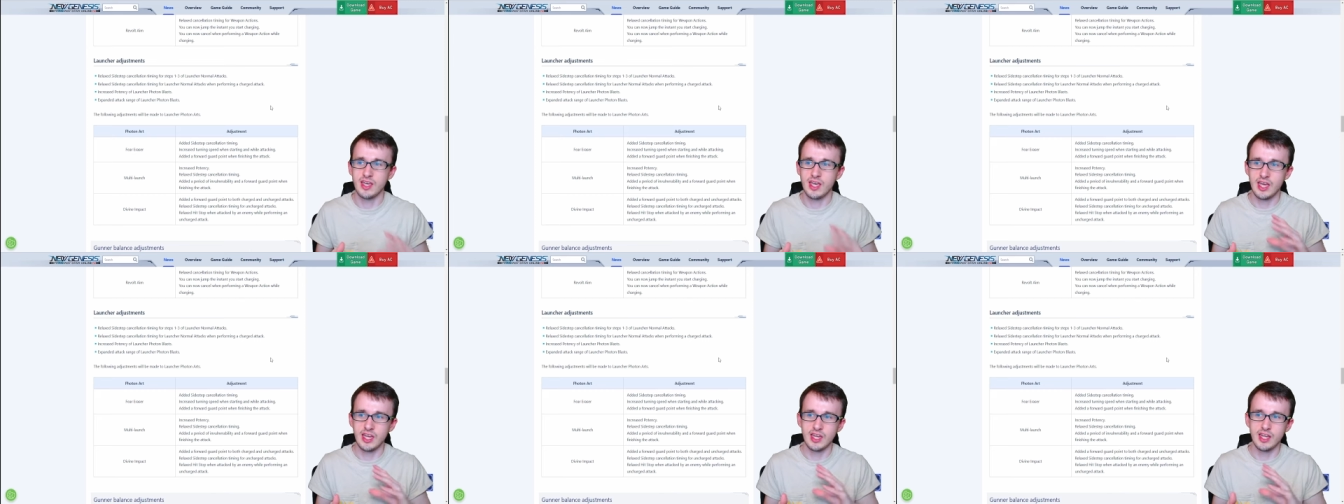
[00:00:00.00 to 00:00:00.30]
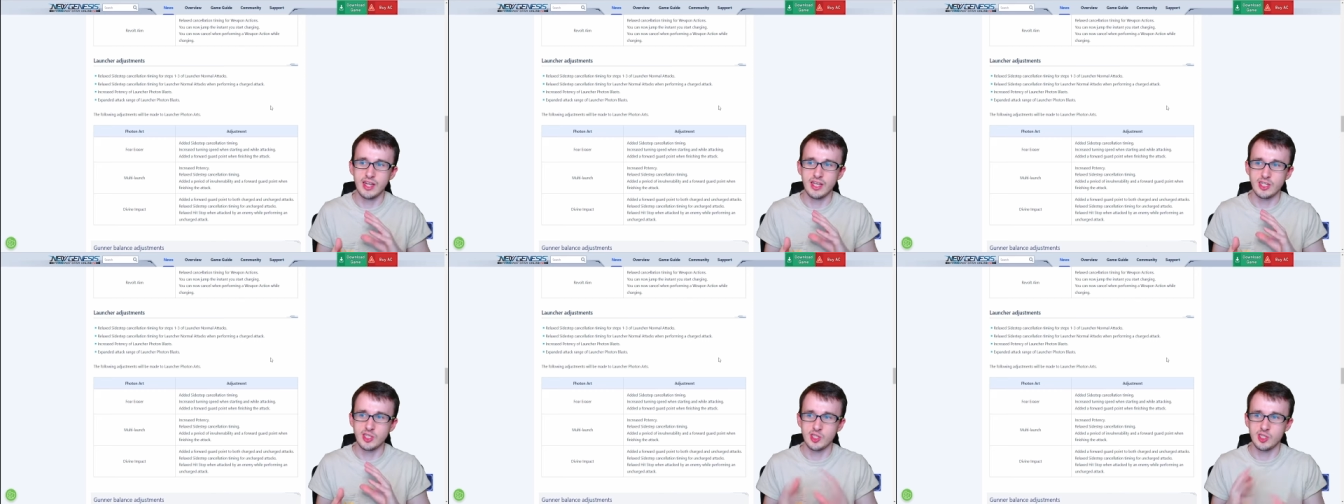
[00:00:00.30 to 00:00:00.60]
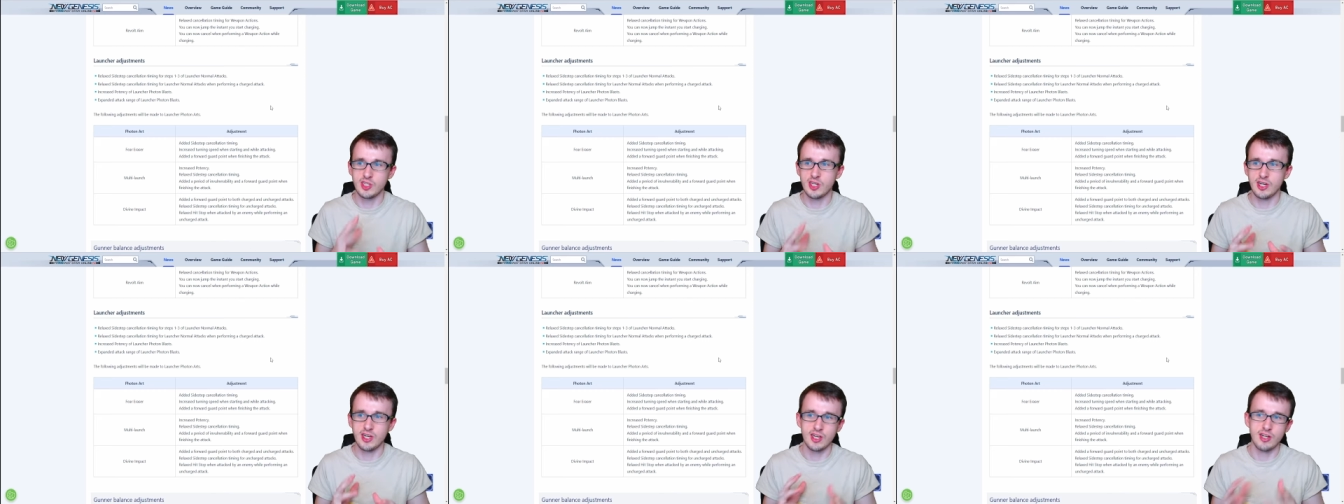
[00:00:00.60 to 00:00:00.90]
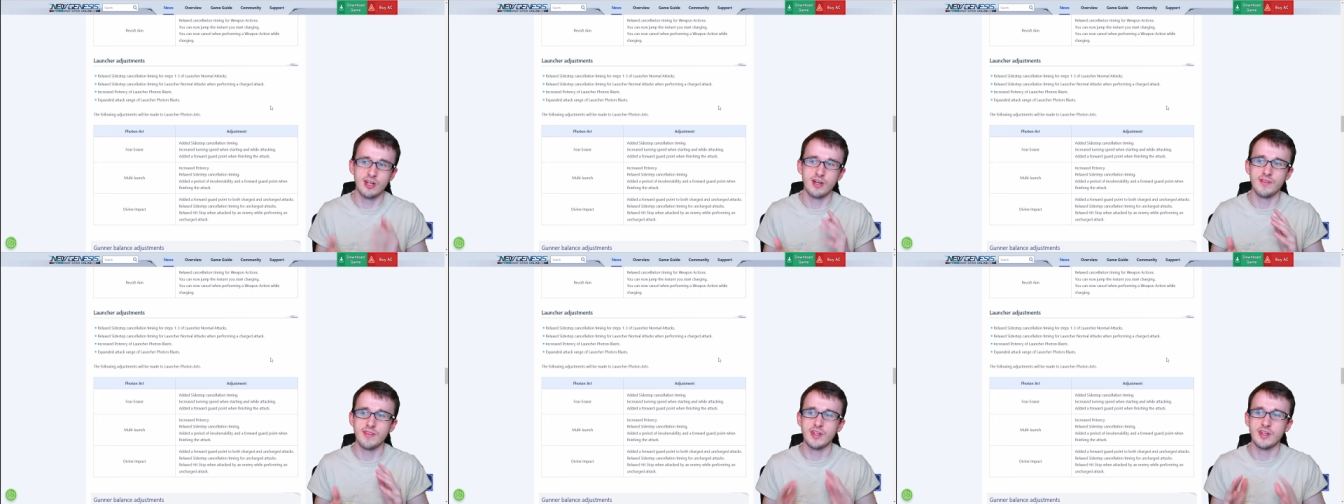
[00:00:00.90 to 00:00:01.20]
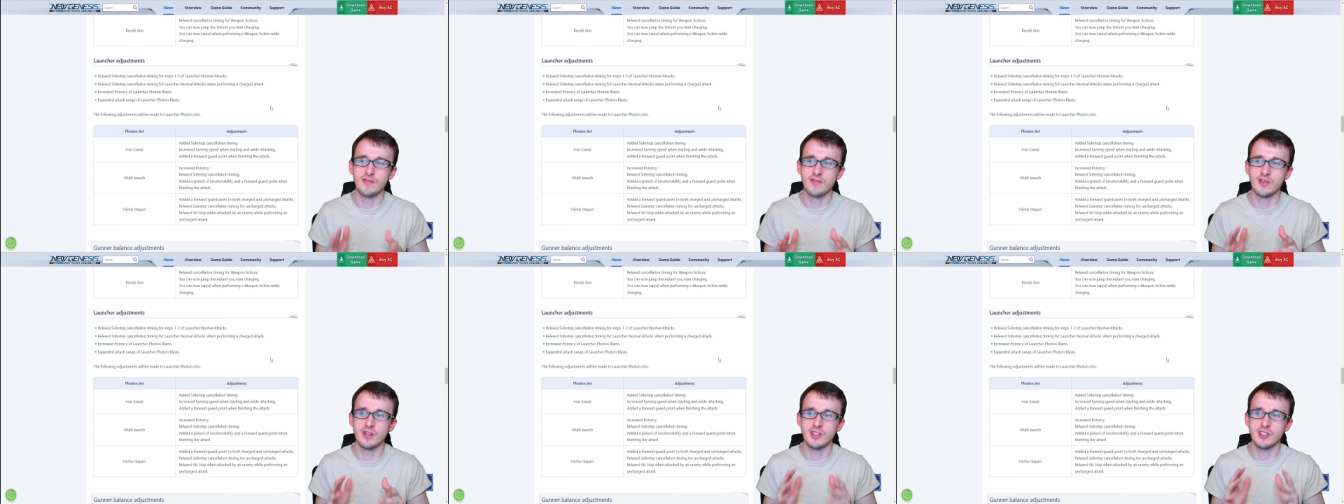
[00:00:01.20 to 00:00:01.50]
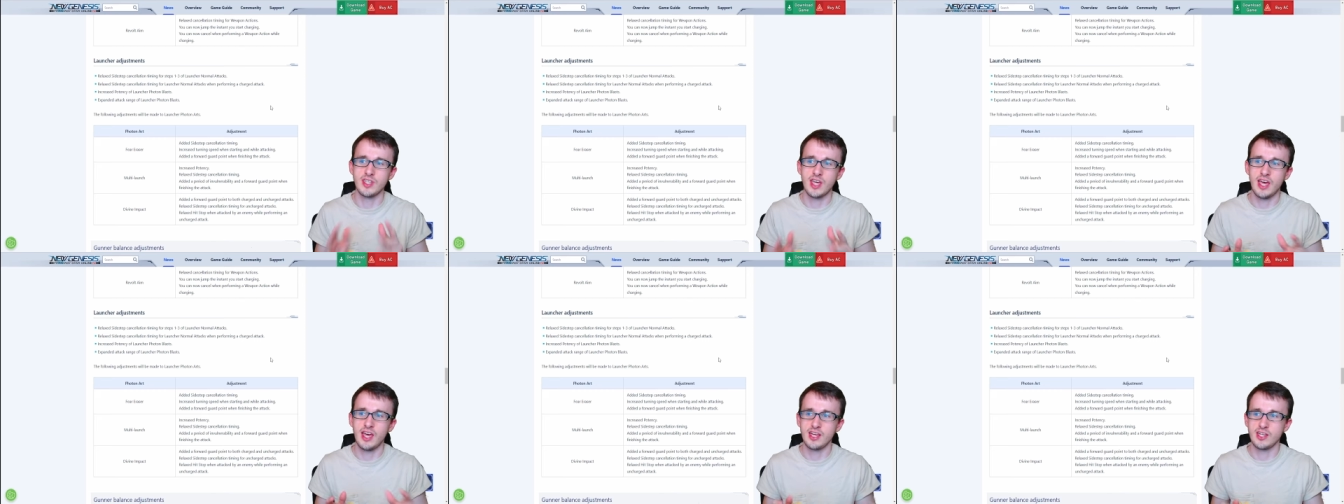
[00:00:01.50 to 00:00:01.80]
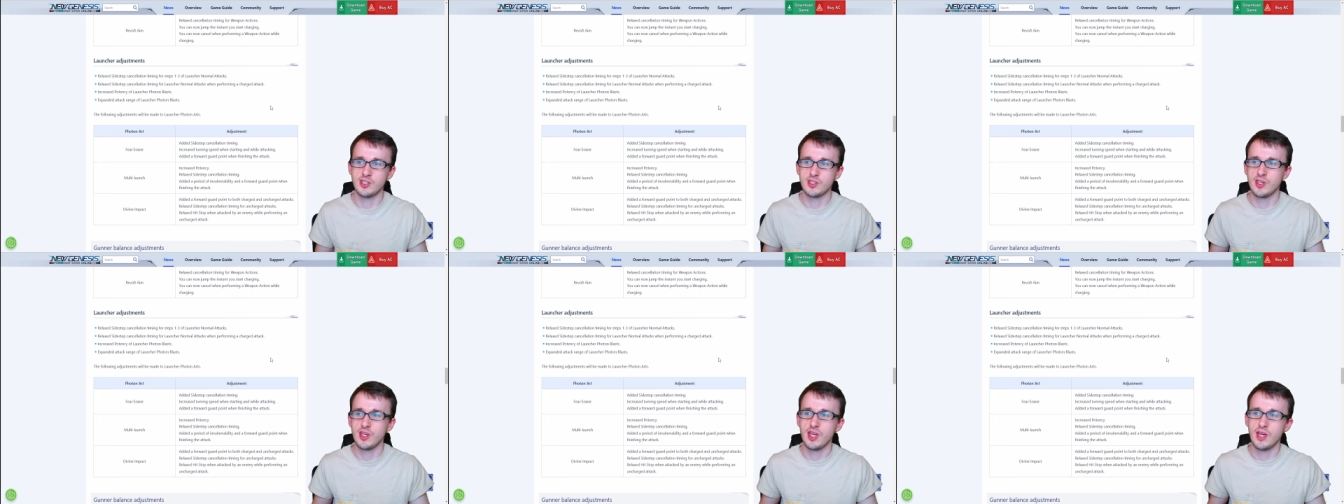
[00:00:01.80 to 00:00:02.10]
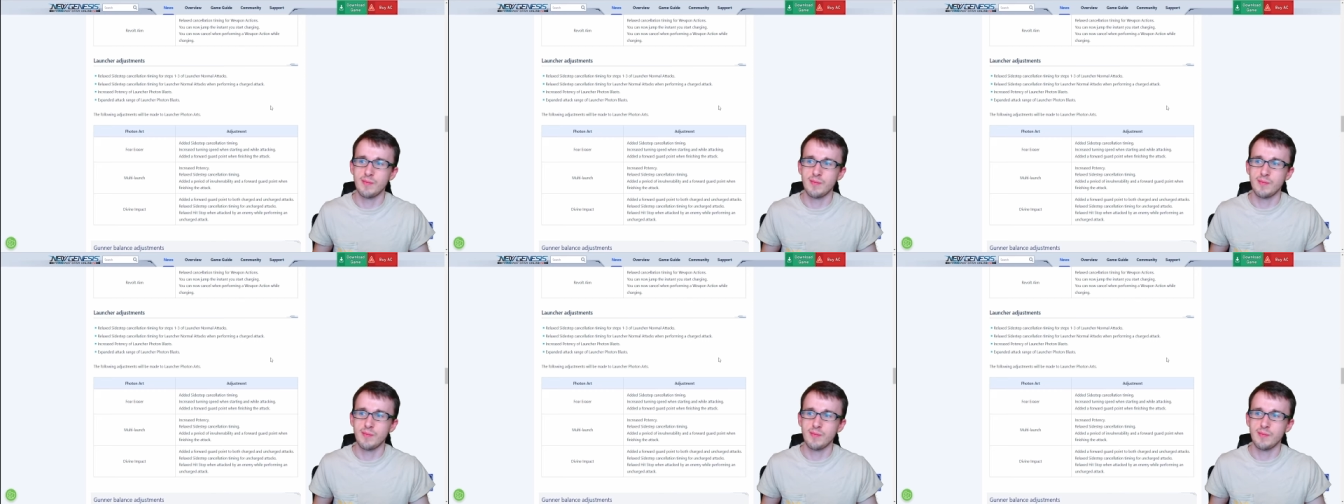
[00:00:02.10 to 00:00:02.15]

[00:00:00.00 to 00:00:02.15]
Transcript: and getting stuck in all the different attacks